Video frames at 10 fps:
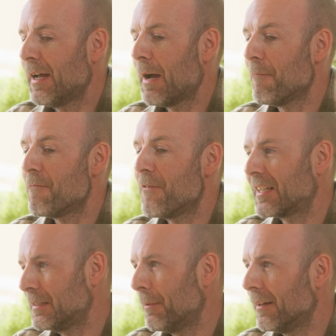um,
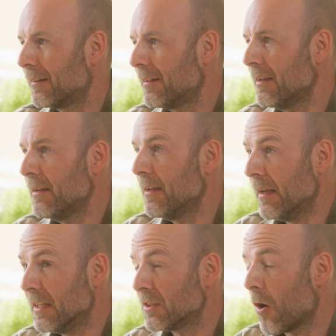flexibility
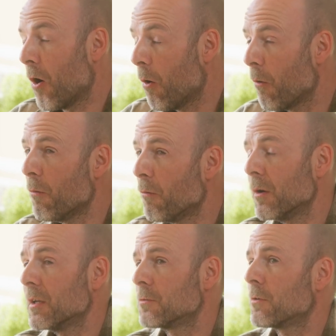is
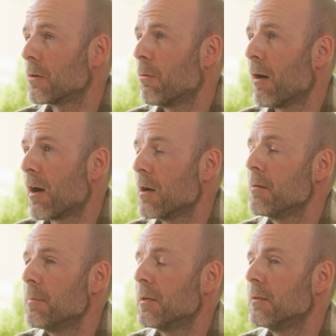always
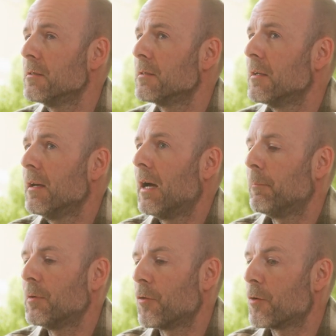required because
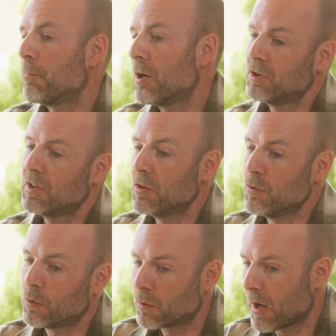um, you know they're pushing
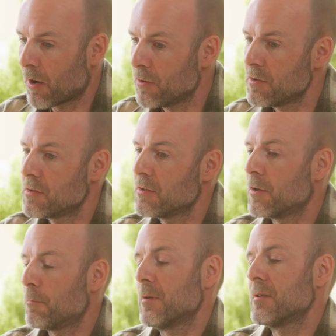new grounds and
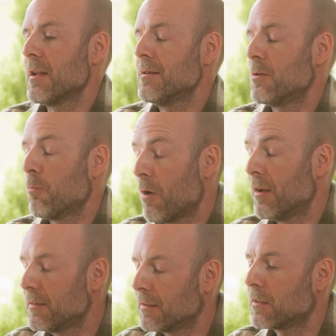they're present
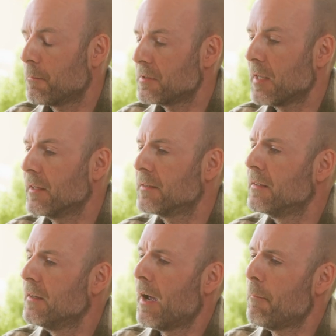wanting to present
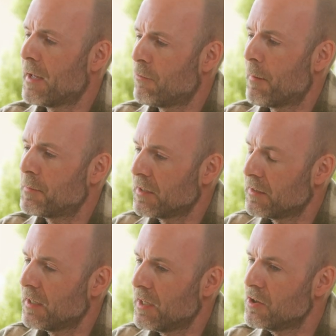a better
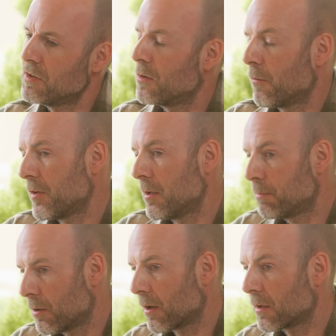representation of their
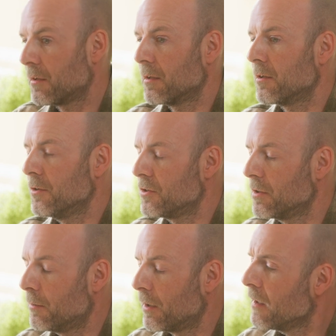product to the
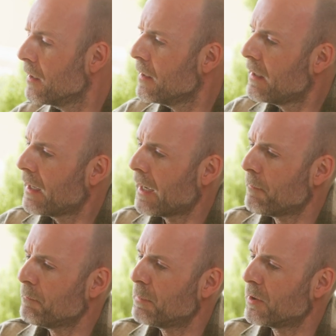consumer,
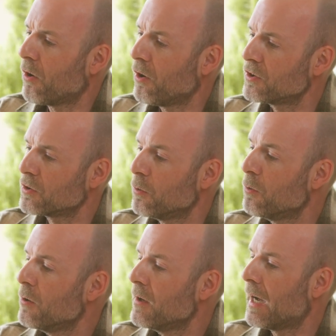um, but
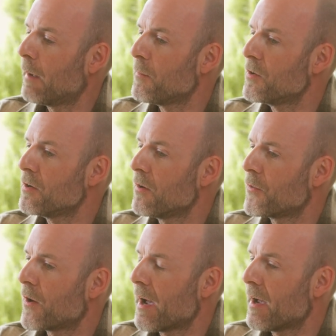also um, there
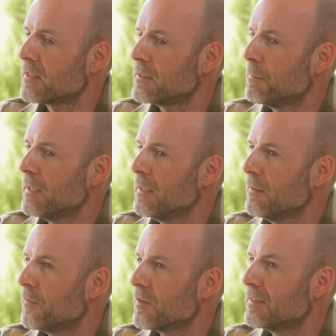there has to be,
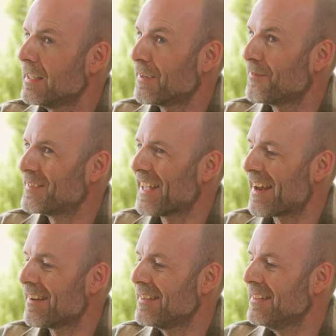for the sake of
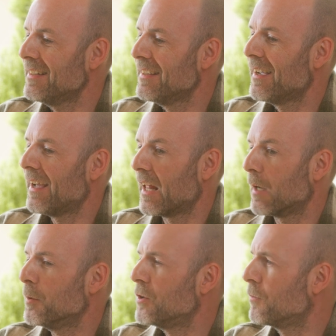sanity, an
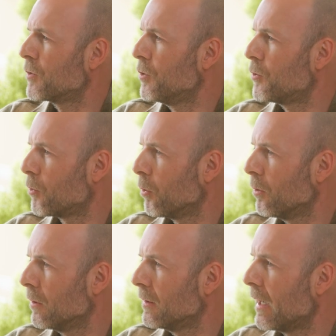element of
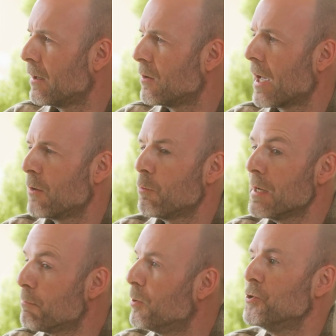control and, mm-hmm. and
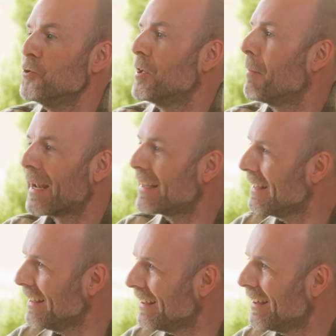
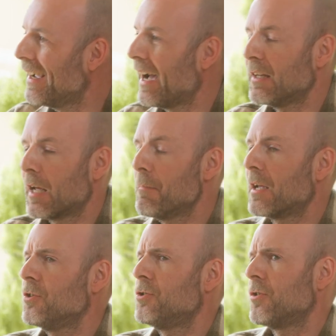reproducibility, and, and
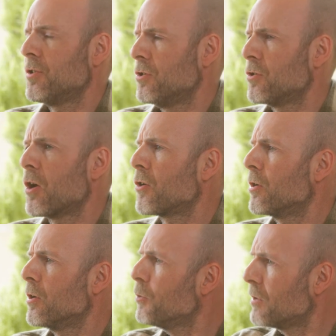making sure that you're not
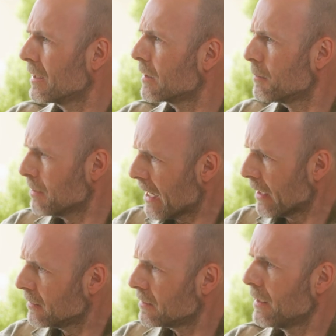diluting the
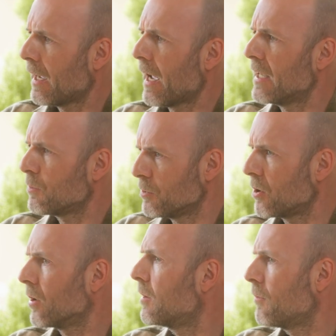brand uh, as a
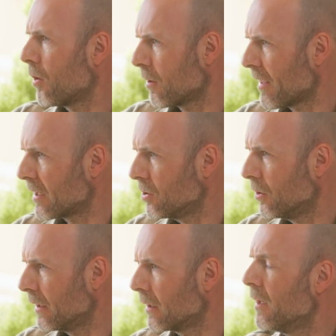result of all of that
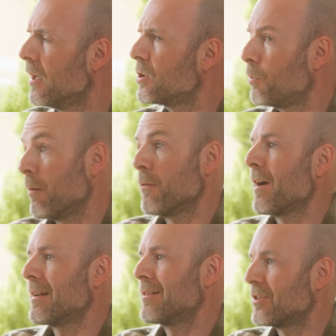tooling. So where we
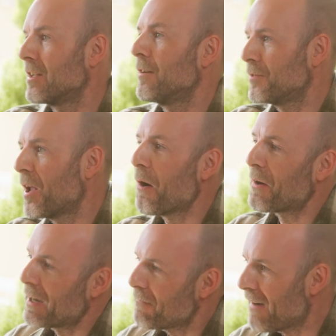find ourselves now,
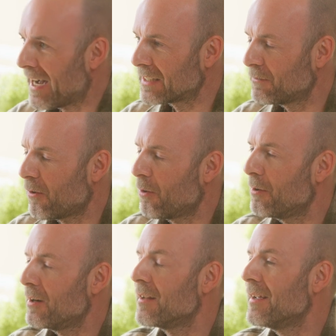kind of fast
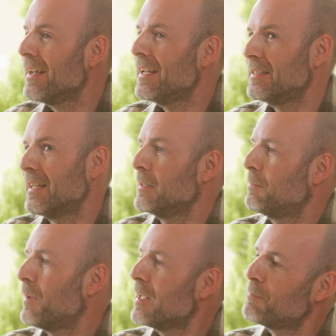forward, is is
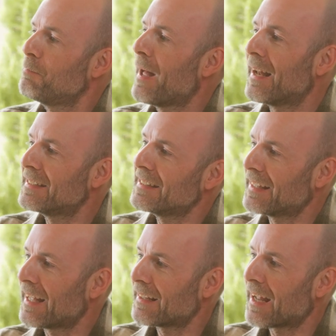is balancing
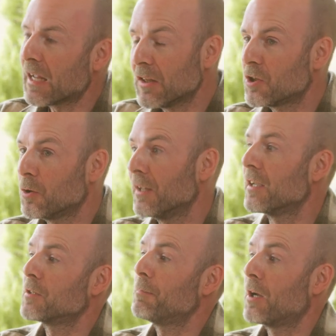that line. The tooling
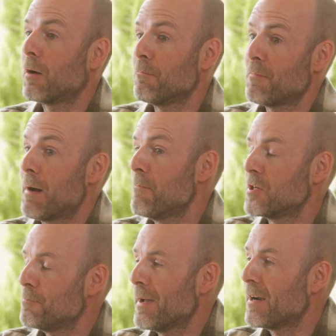has become that
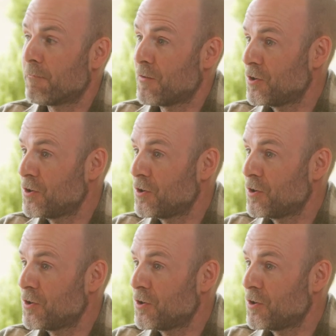much better for